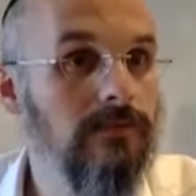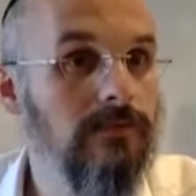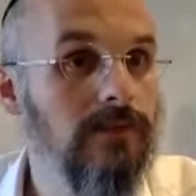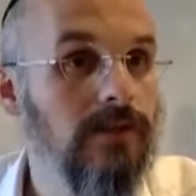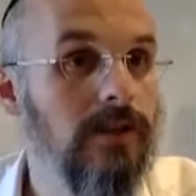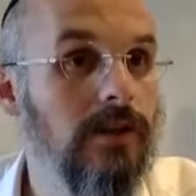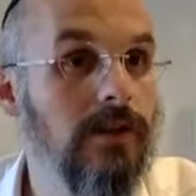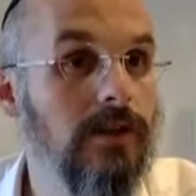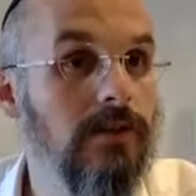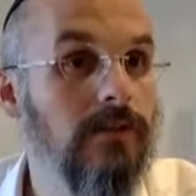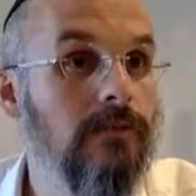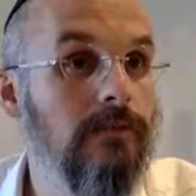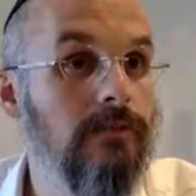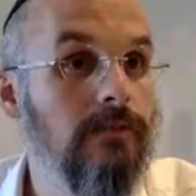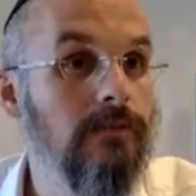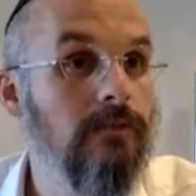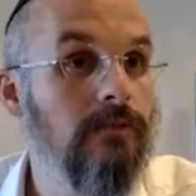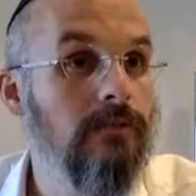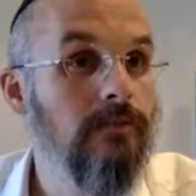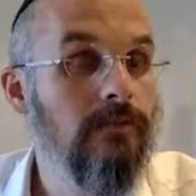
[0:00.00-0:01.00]
Clear?
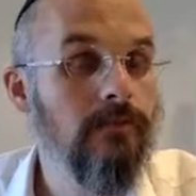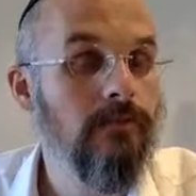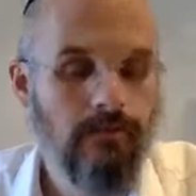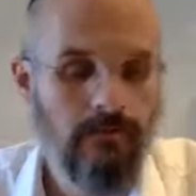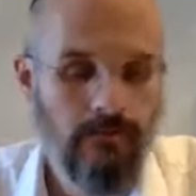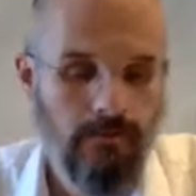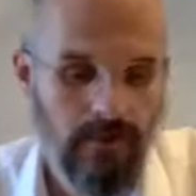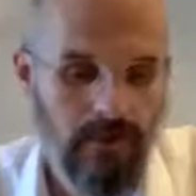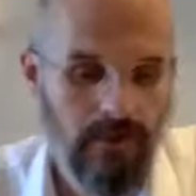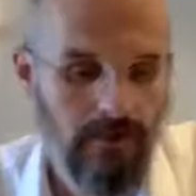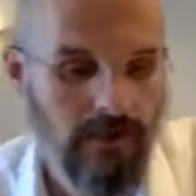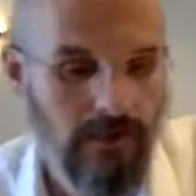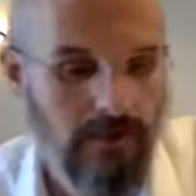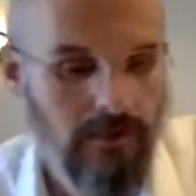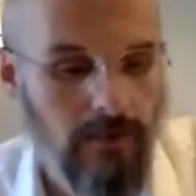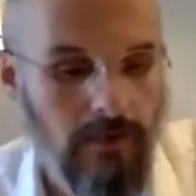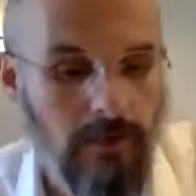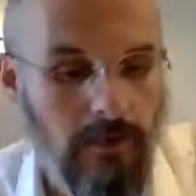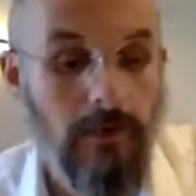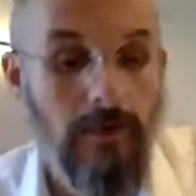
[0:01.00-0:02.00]
Okay.
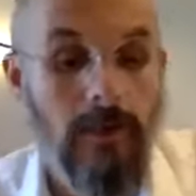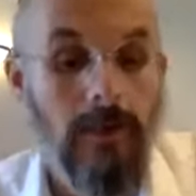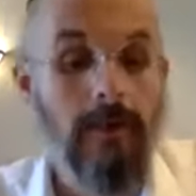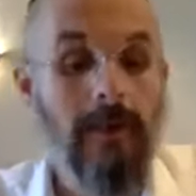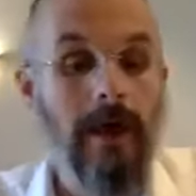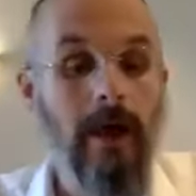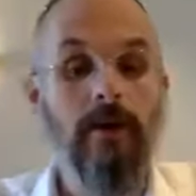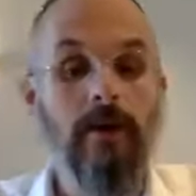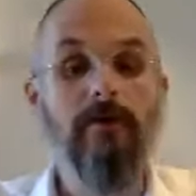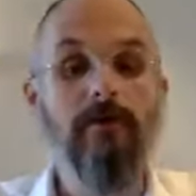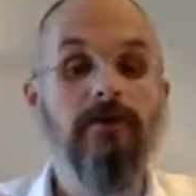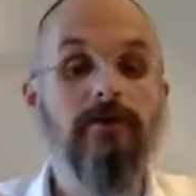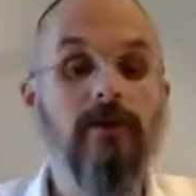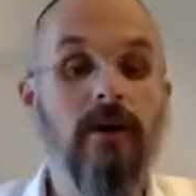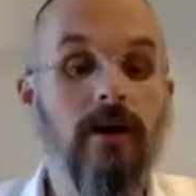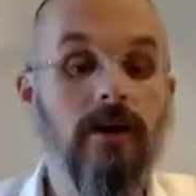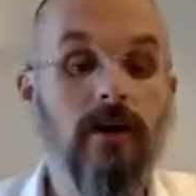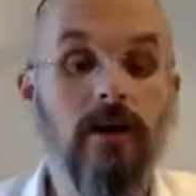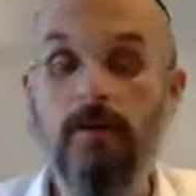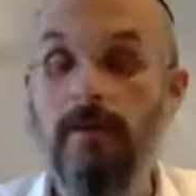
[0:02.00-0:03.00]
Now, if we're
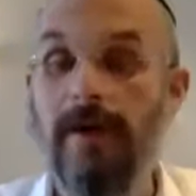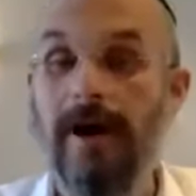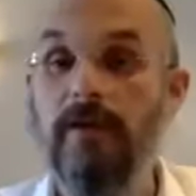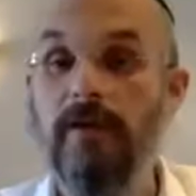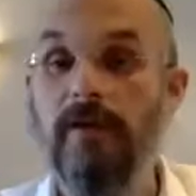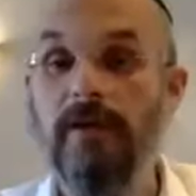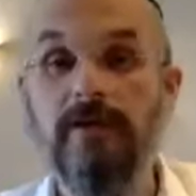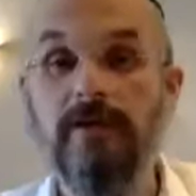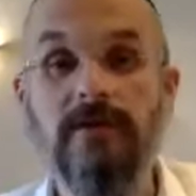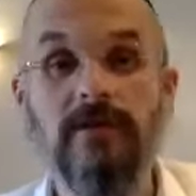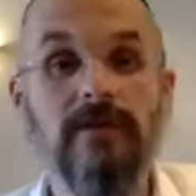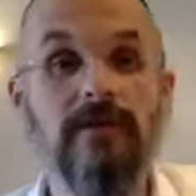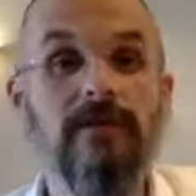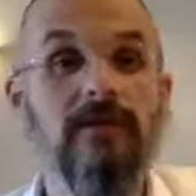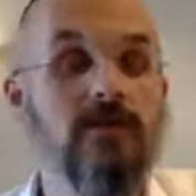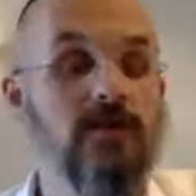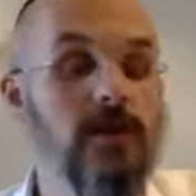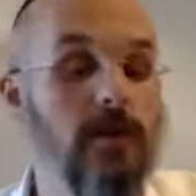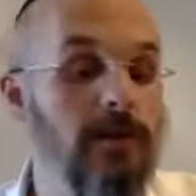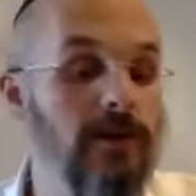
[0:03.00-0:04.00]
talking about the
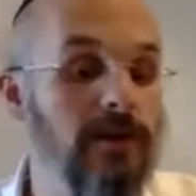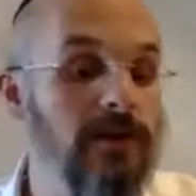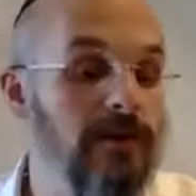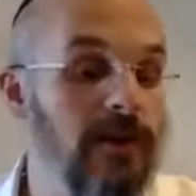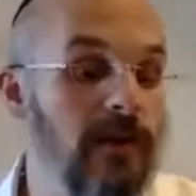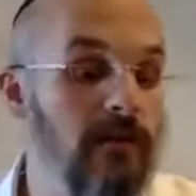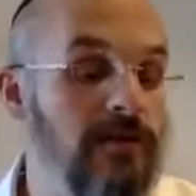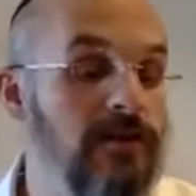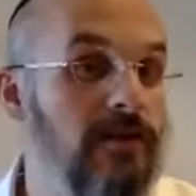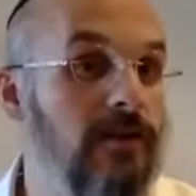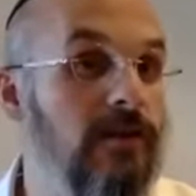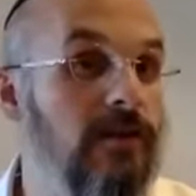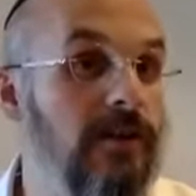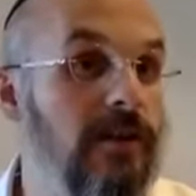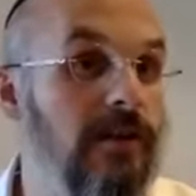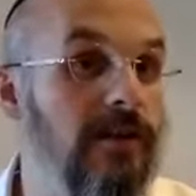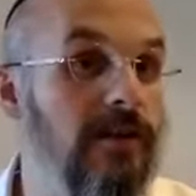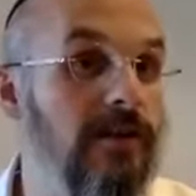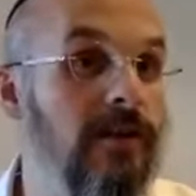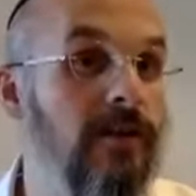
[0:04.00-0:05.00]
neshama nefesh
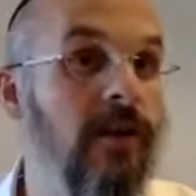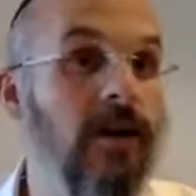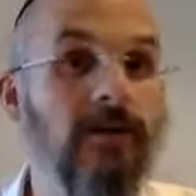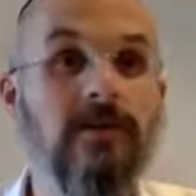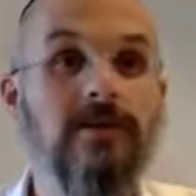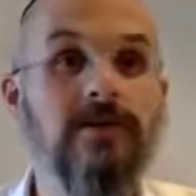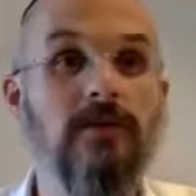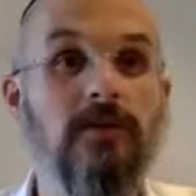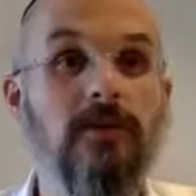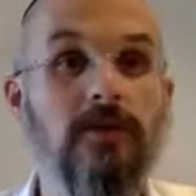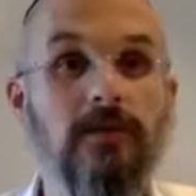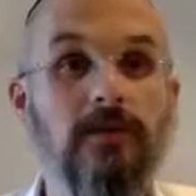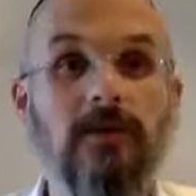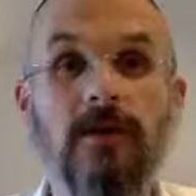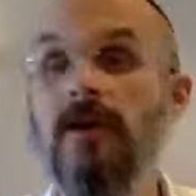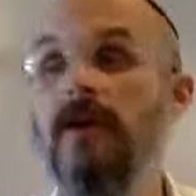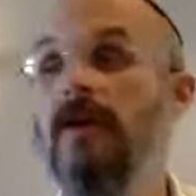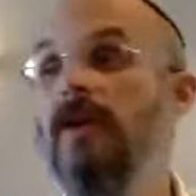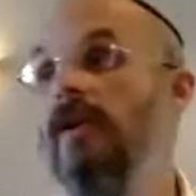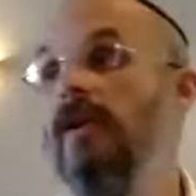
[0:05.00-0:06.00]
elokiyah, the godly soul,
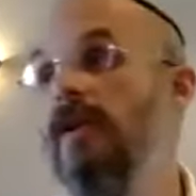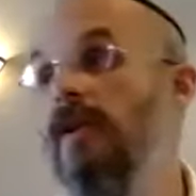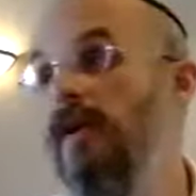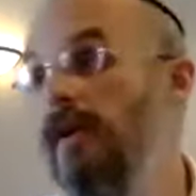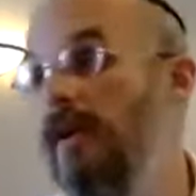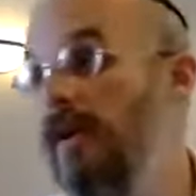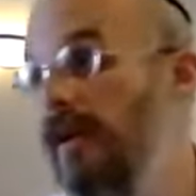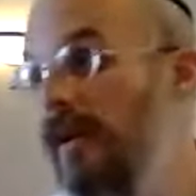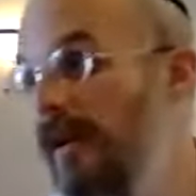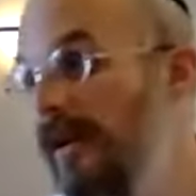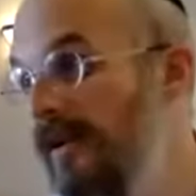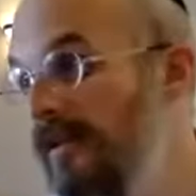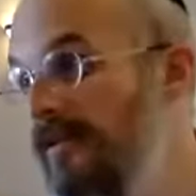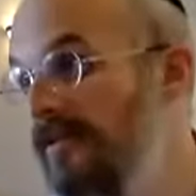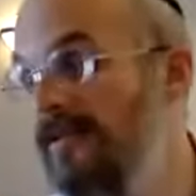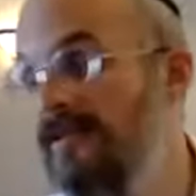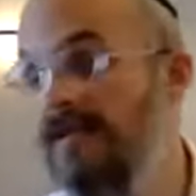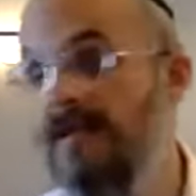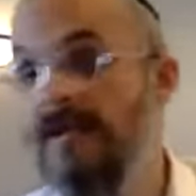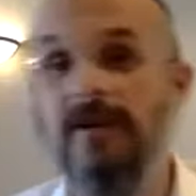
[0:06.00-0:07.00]

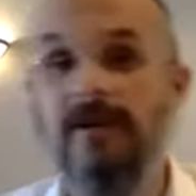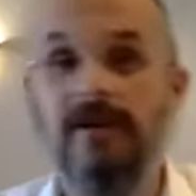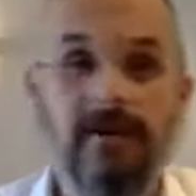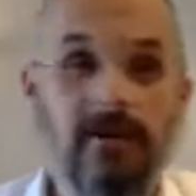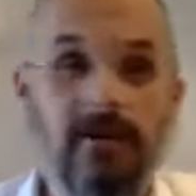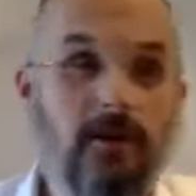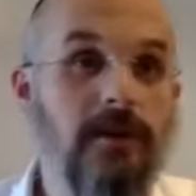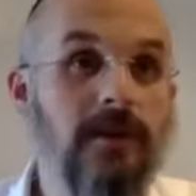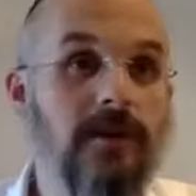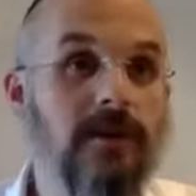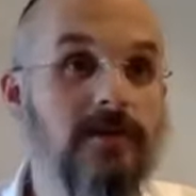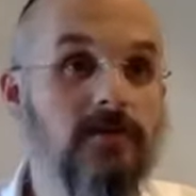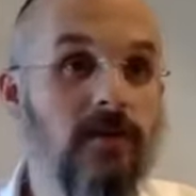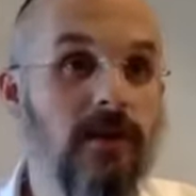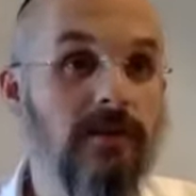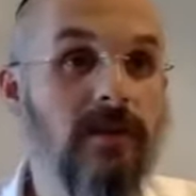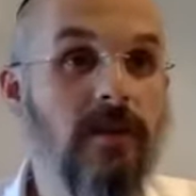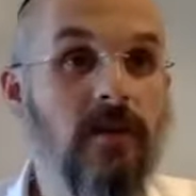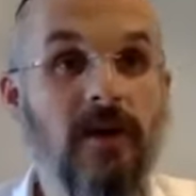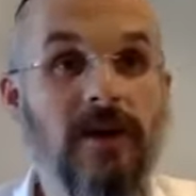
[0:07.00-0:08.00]
its clothing is
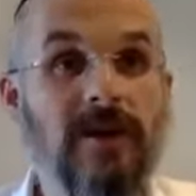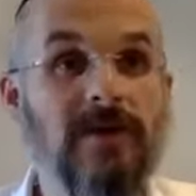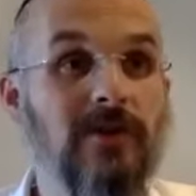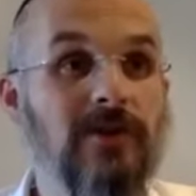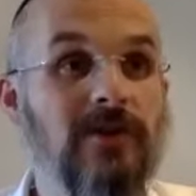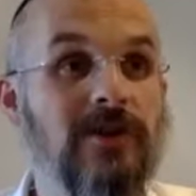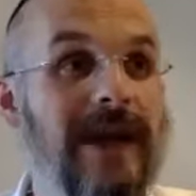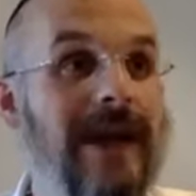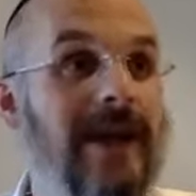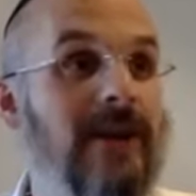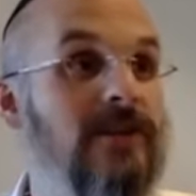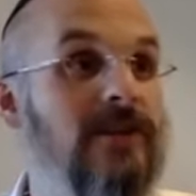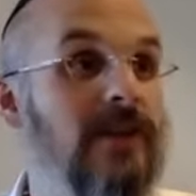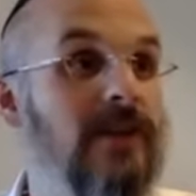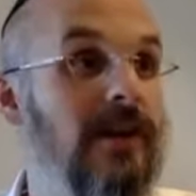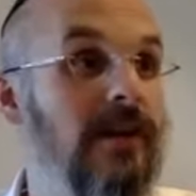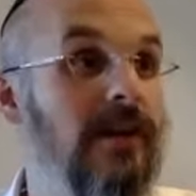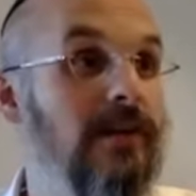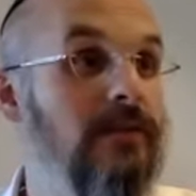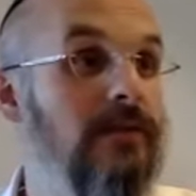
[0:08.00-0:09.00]
what the thought, speech, and action
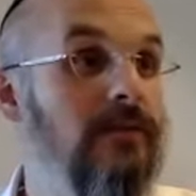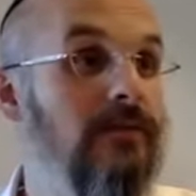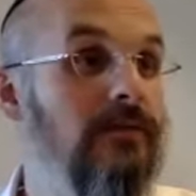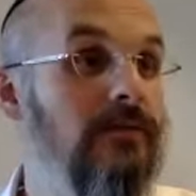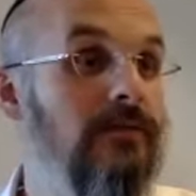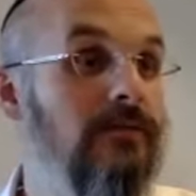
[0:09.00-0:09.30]
of